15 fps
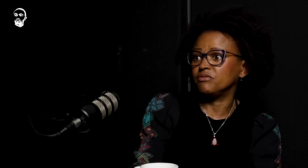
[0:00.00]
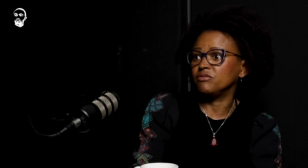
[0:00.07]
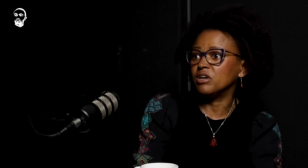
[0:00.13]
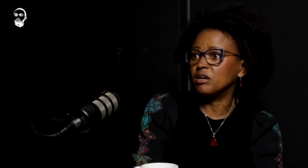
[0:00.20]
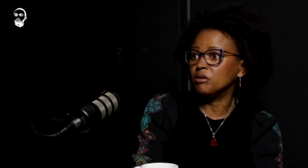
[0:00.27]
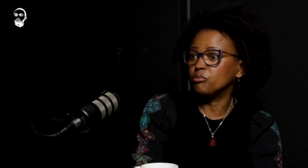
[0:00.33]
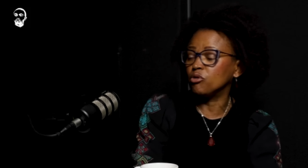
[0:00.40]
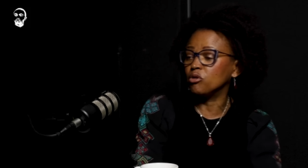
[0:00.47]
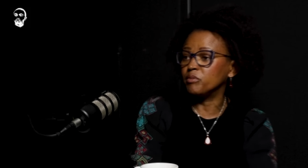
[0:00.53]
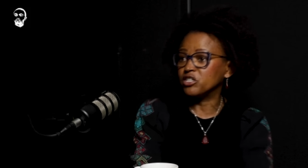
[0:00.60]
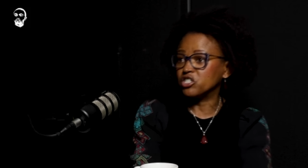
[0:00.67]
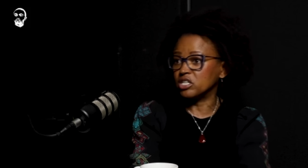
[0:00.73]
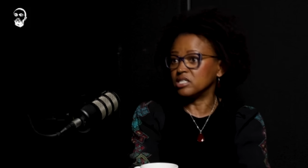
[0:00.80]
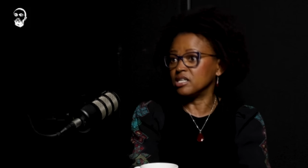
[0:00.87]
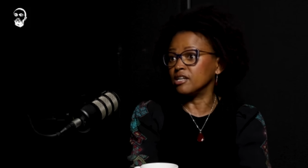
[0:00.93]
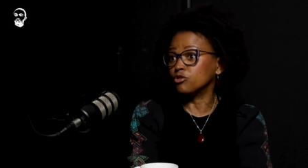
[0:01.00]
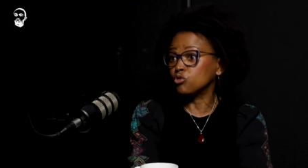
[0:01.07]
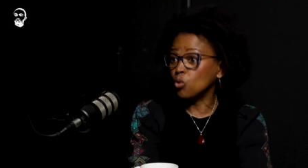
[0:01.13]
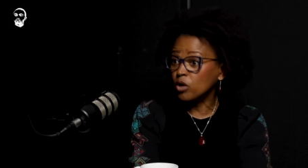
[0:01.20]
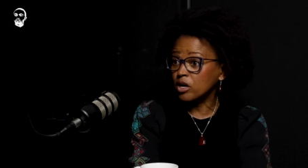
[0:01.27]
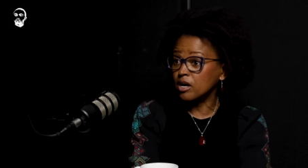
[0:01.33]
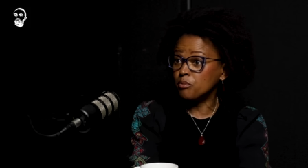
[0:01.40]
uh, Paul Mashatile,
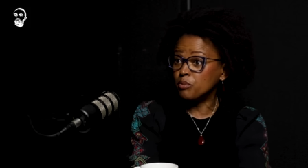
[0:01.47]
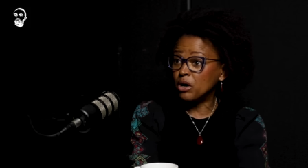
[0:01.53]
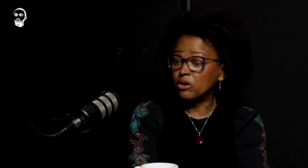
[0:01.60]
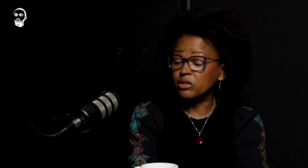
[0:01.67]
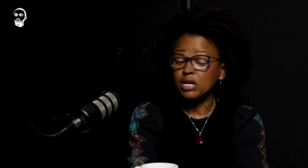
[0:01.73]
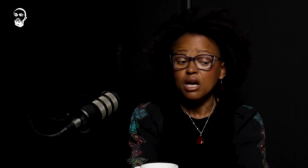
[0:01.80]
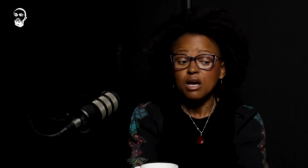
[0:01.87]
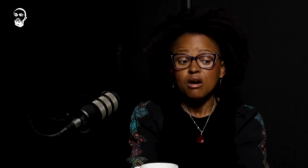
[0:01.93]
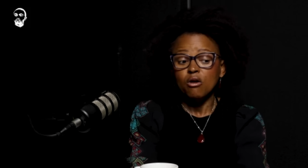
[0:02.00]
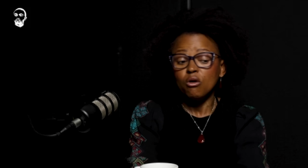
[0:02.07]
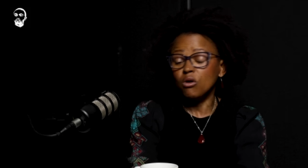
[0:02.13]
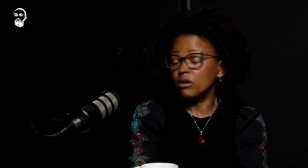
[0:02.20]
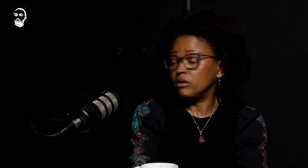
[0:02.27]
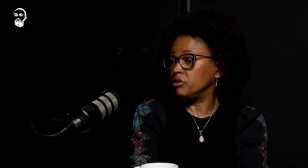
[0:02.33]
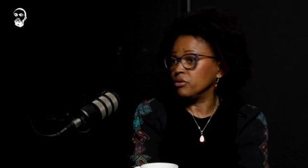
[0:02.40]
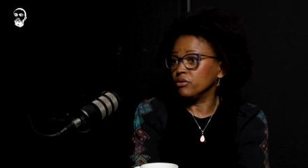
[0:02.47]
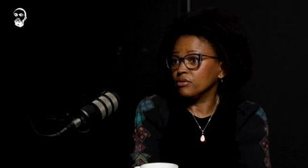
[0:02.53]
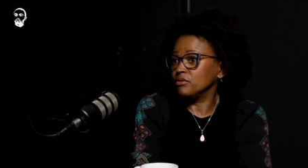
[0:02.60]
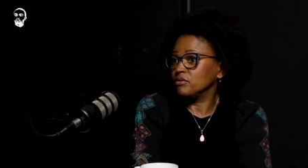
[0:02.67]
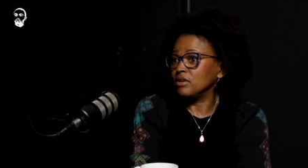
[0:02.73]
talking about, you know,